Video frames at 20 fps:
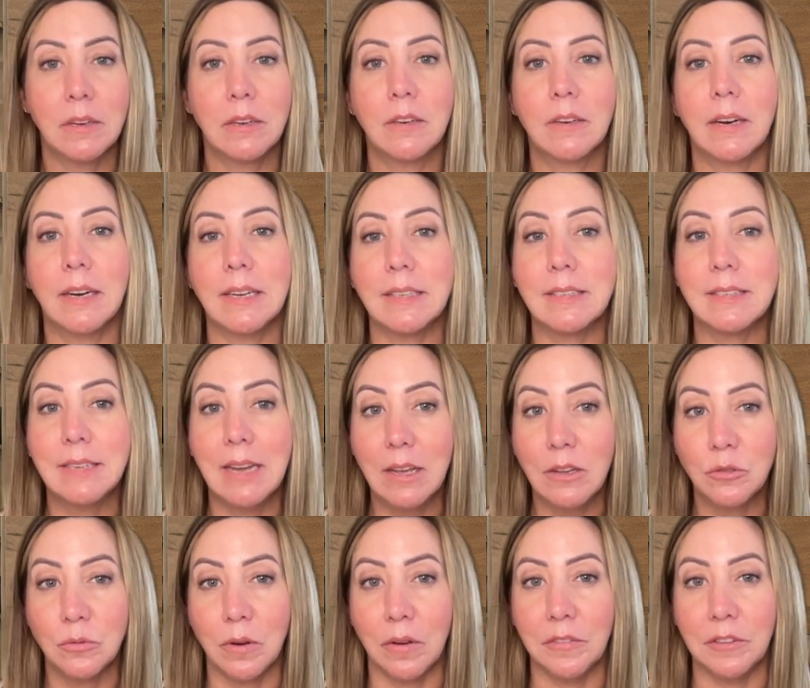credit
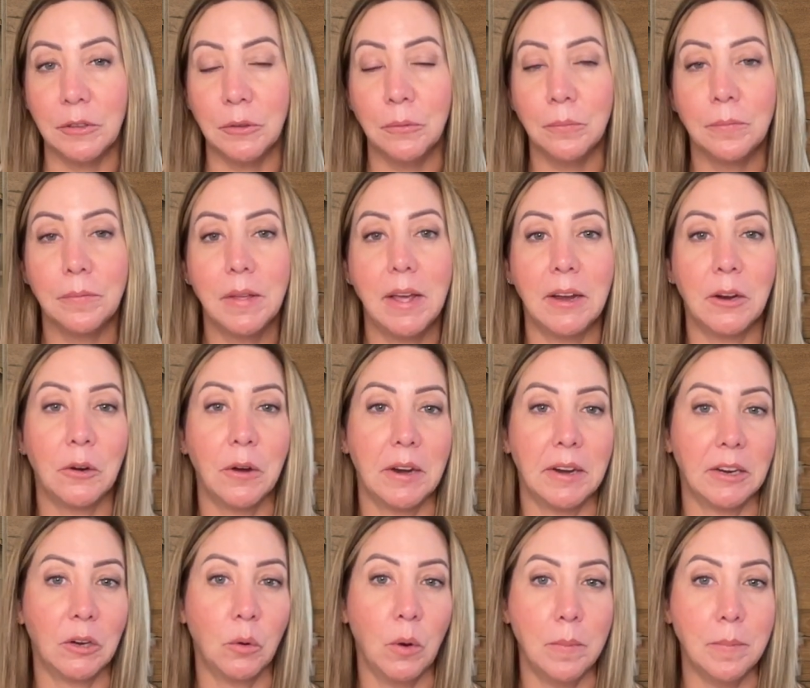sales revenue, and
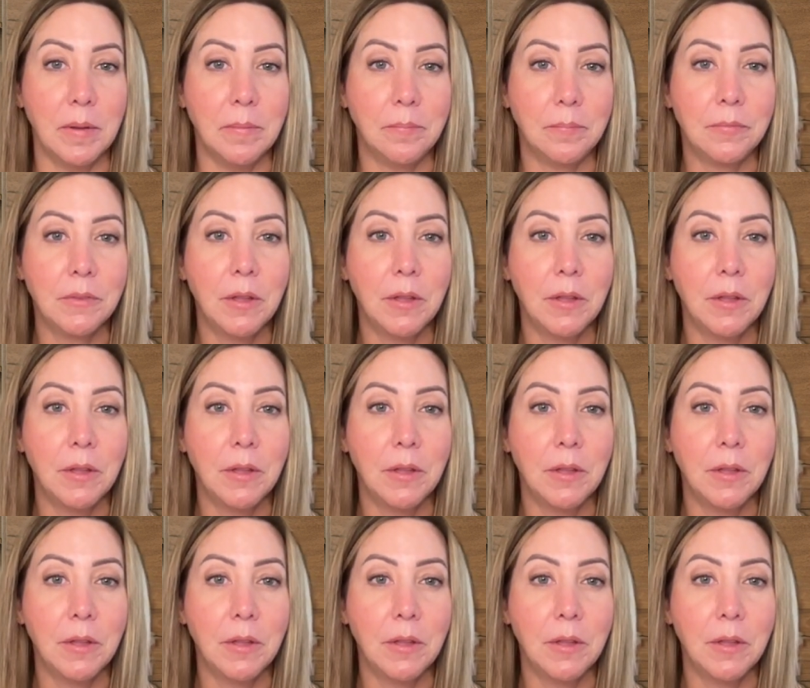credit equipment.